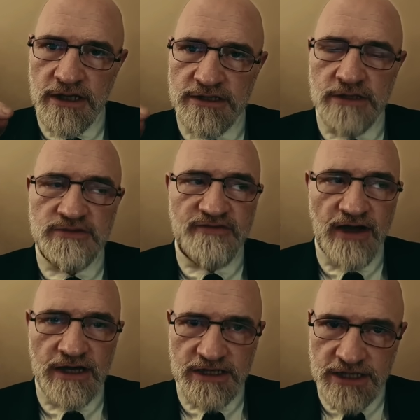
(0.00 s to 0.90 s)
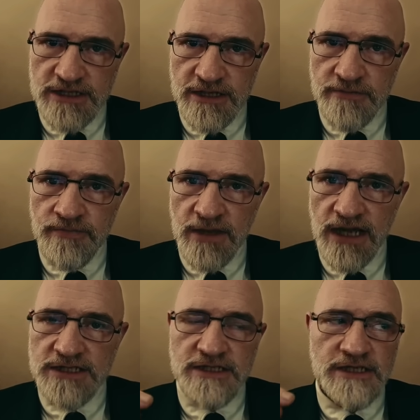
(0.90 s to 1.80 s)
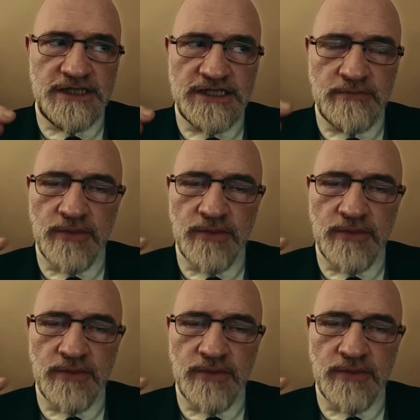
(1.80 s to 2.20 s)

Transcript: In terms of aqidah, I see this as a